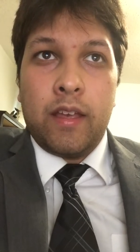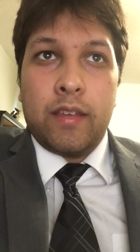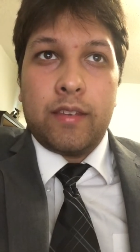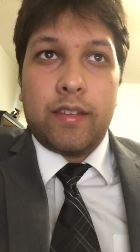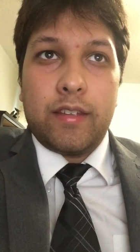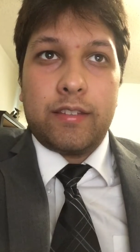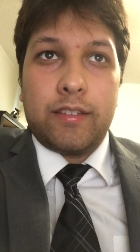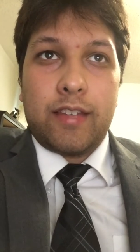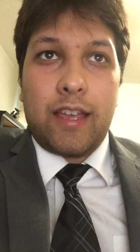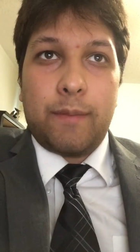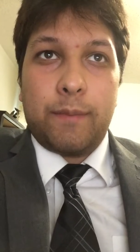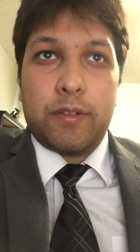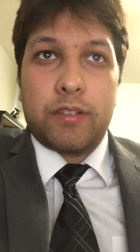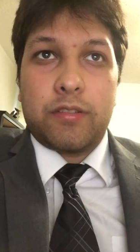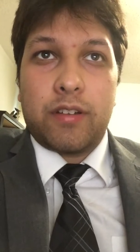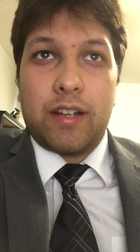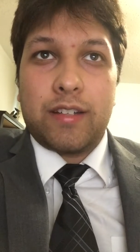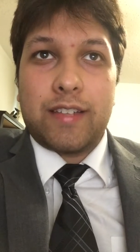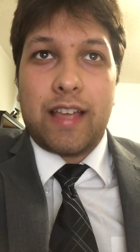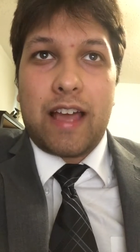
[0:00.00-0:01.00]
This type of
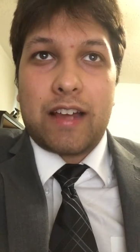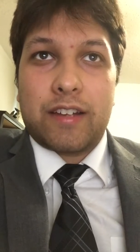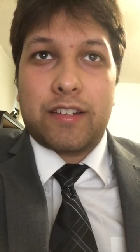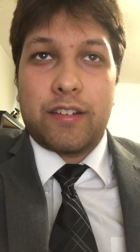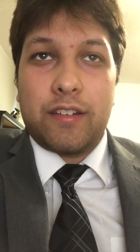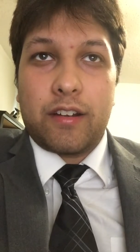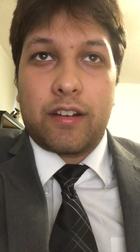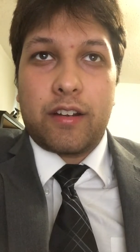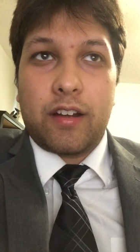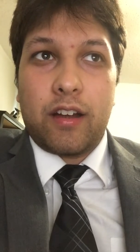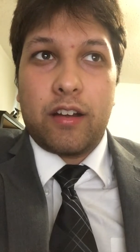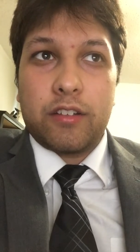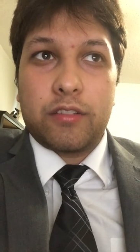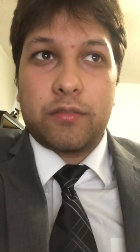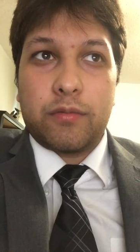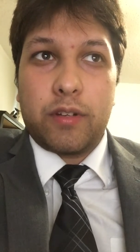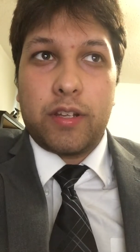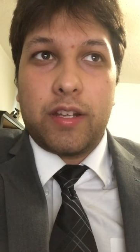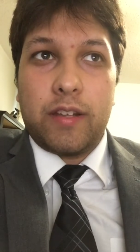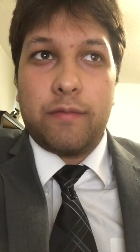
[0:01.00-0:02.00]
transaction
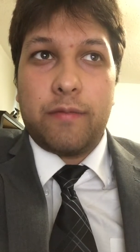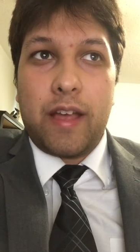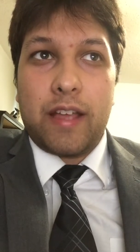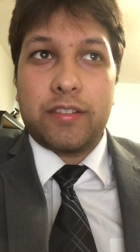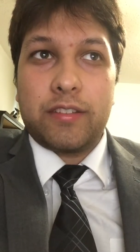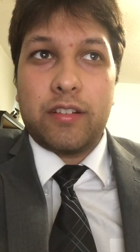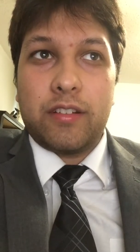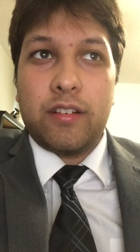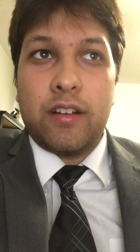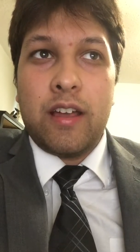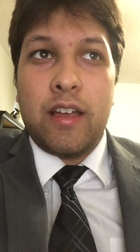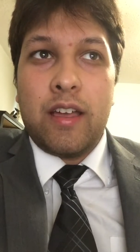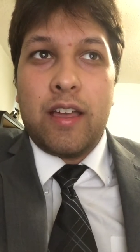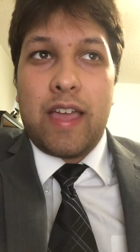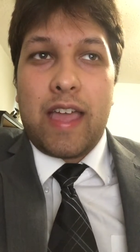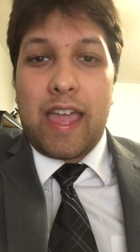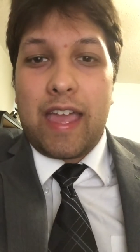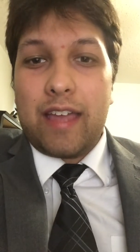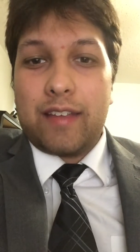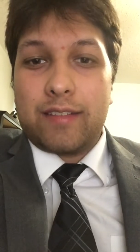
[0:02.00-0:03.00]
occurs when an investor
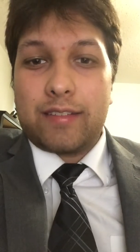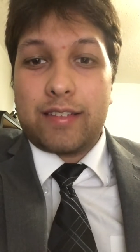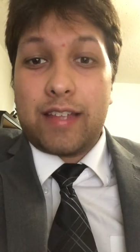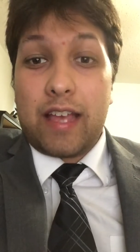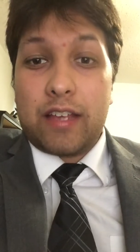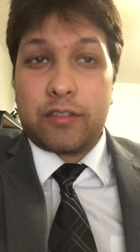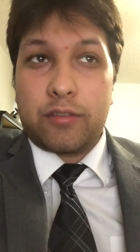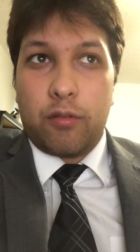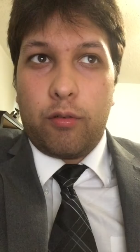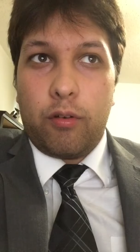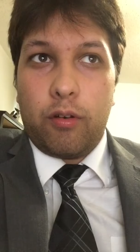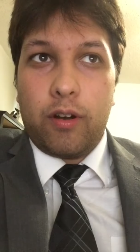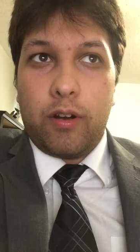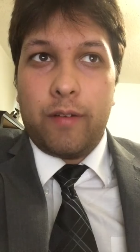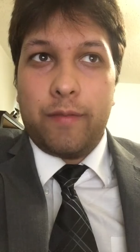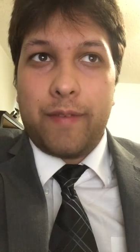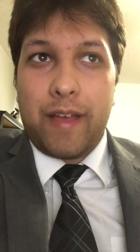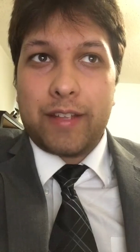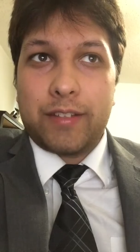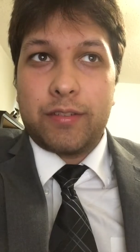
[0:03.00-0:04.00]
and/or
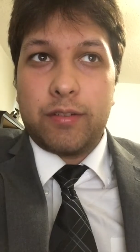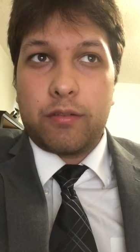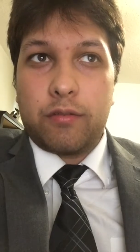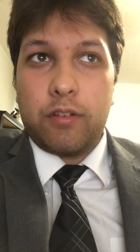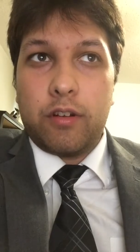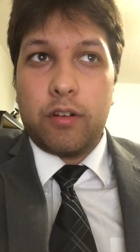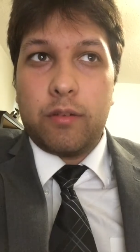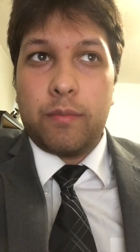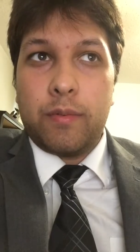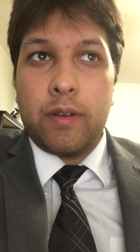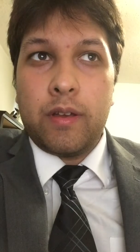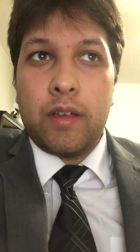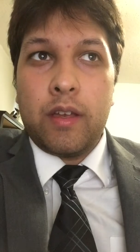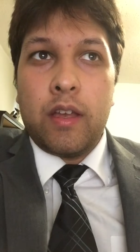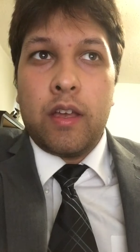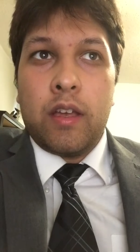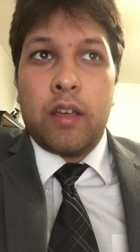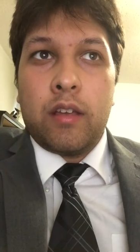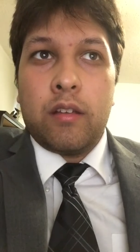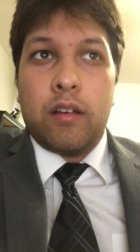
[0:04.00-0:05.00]
investor group
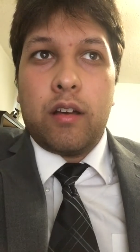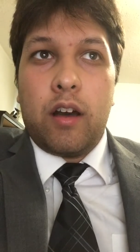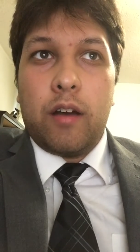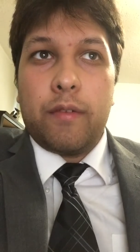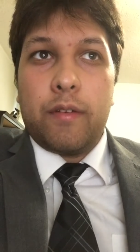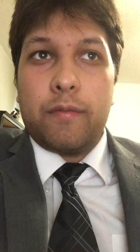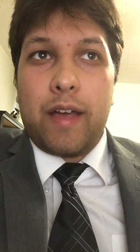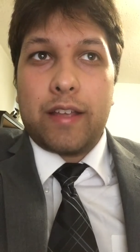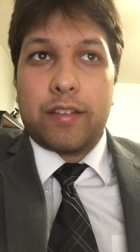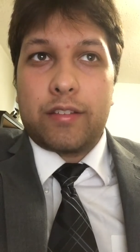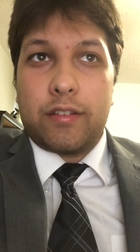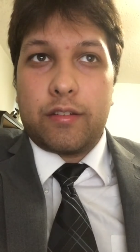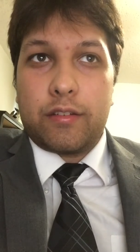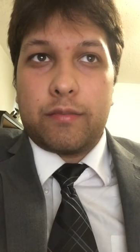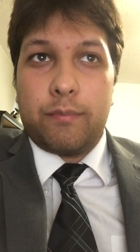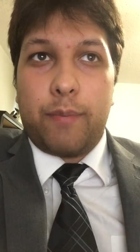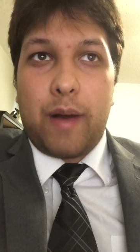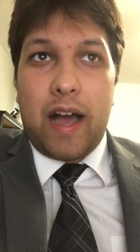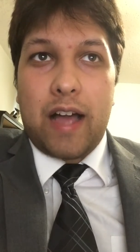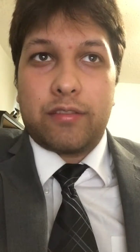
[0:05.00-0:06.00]
of
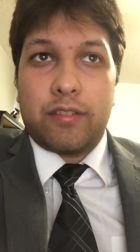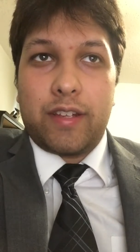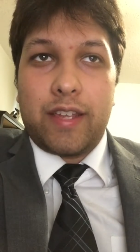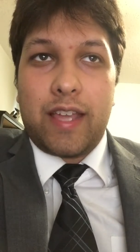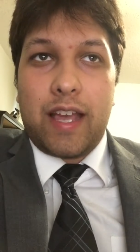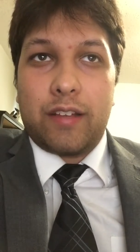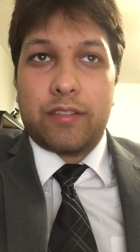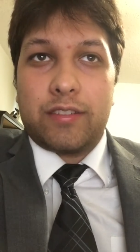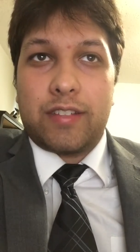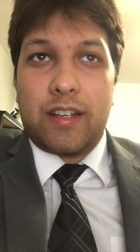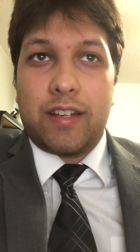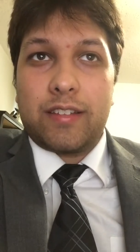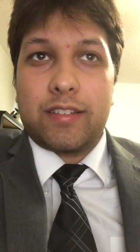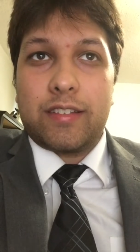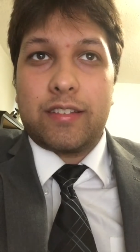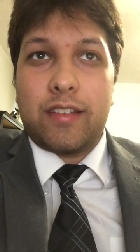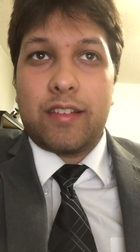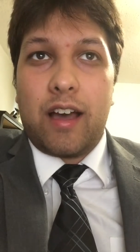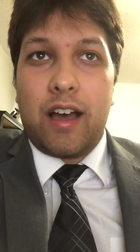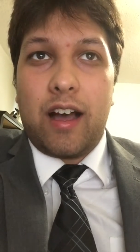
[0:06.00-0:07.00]
investors buys all the outstanding
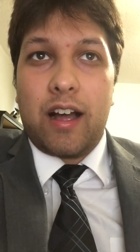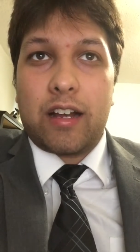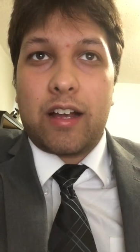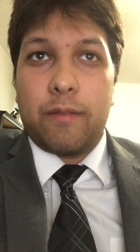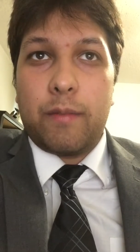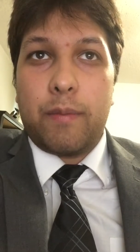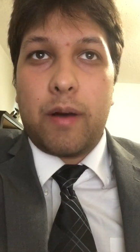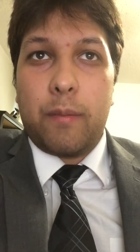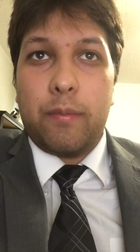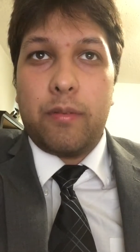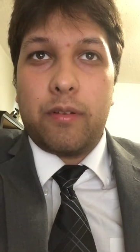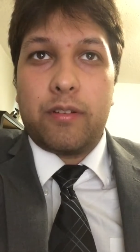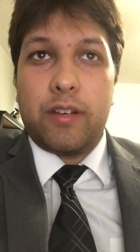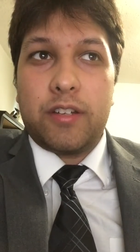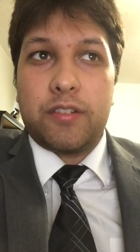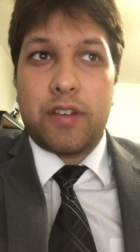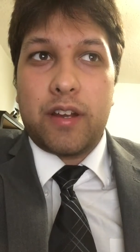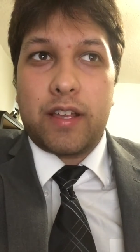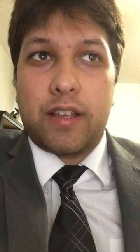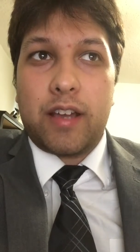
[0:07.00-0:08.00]
stock of a publicly
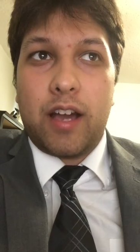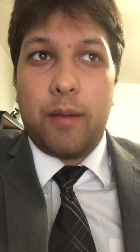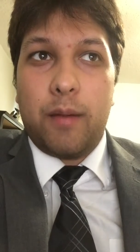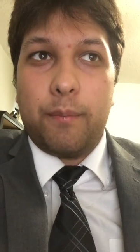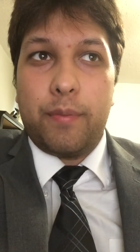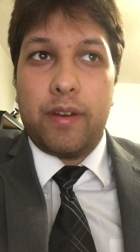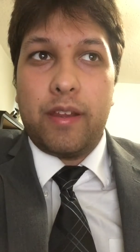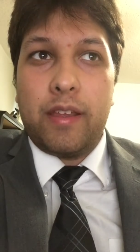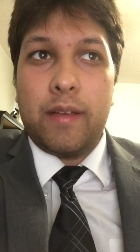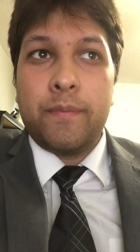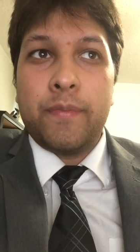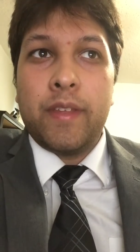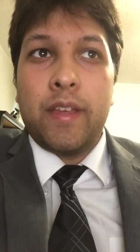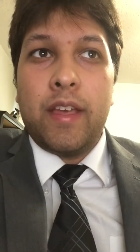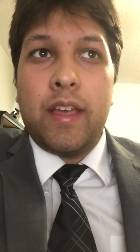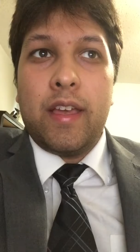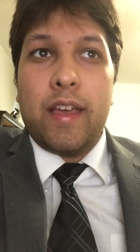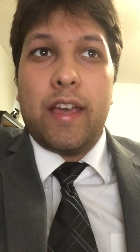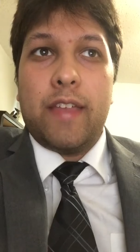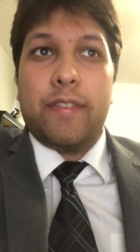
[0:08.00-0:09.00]
traded company
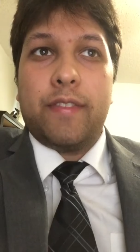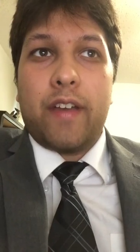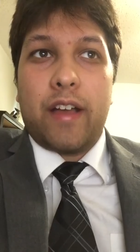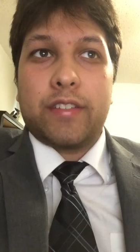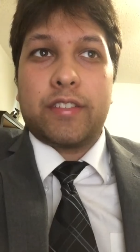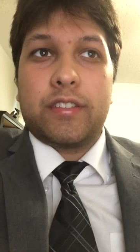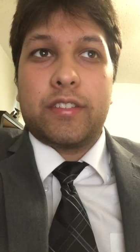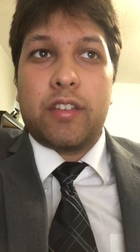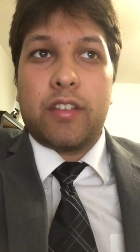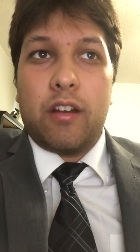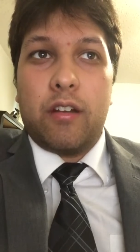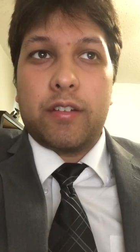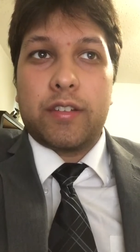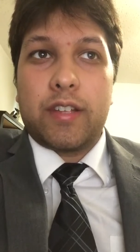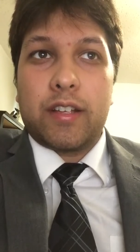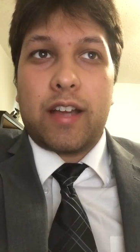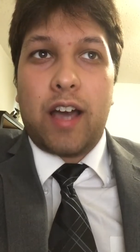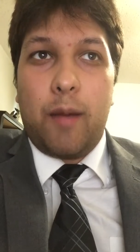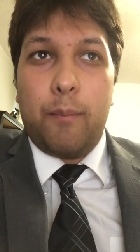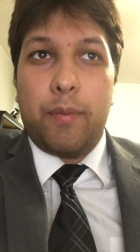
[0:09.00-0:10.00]
and thus turns
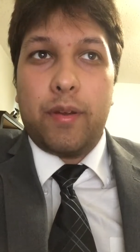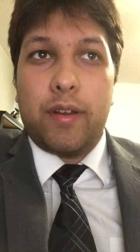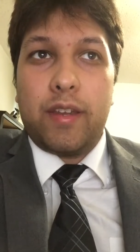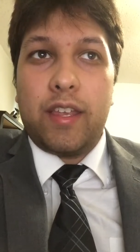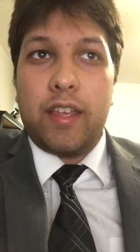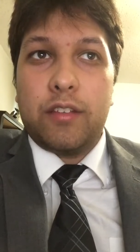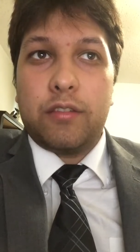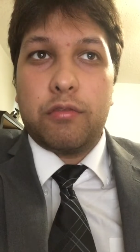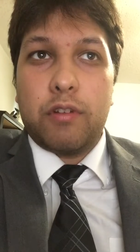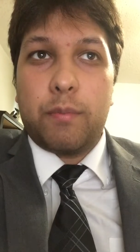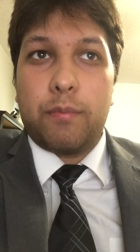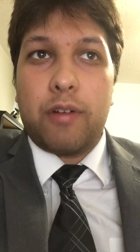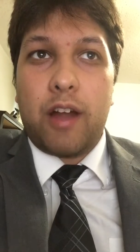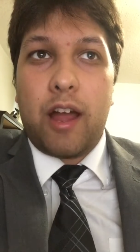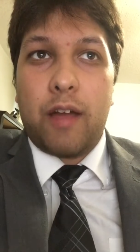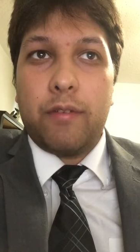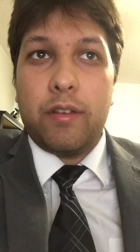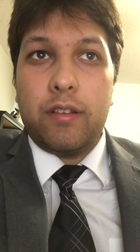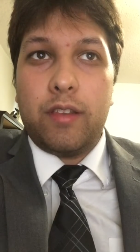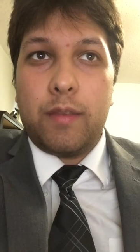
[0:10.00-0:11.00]
the company into a
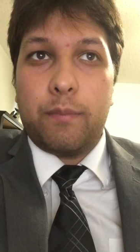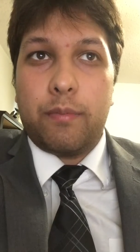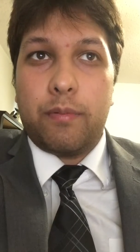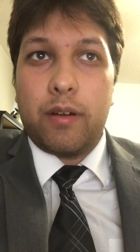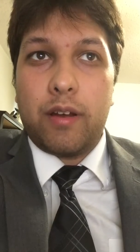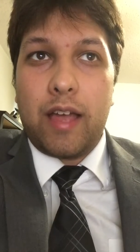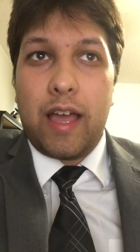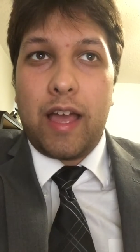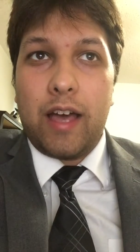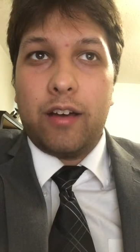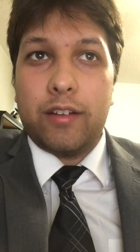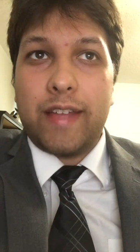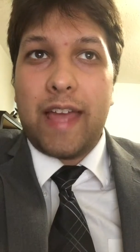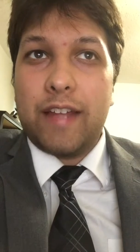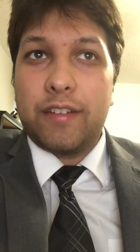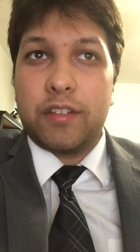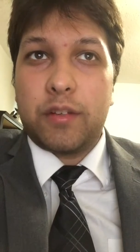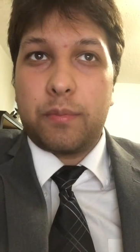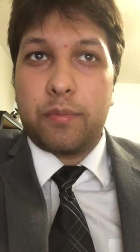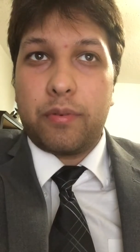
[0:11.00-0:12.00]
privately held
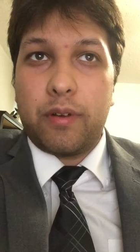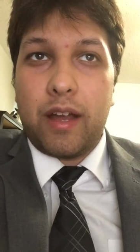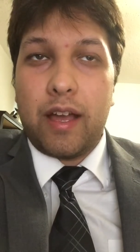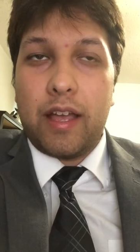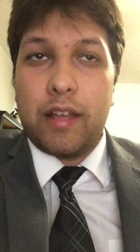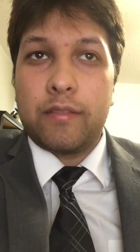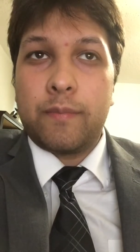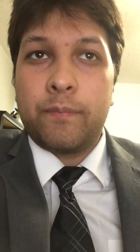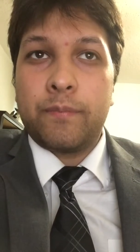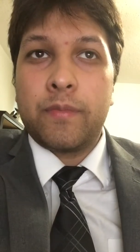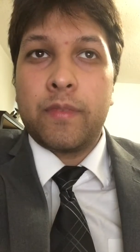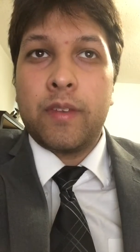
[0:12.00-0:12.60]
enterprise,